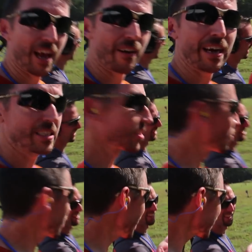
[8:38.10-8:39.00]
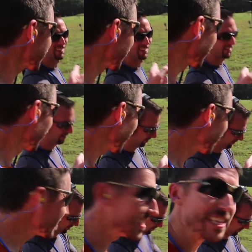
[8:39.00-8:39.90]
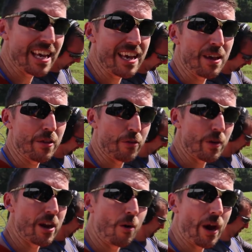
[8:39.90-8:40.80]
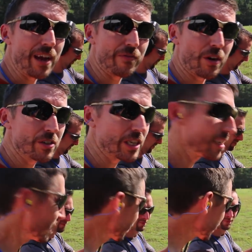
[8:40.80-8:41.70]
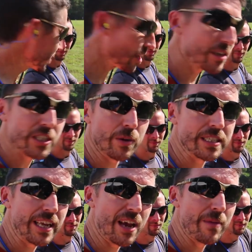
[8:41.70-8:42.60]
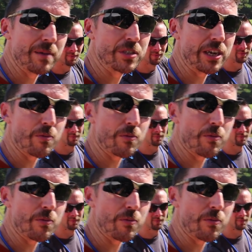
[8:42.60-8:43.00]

All right, so this is the 308 version. It's also a CMMG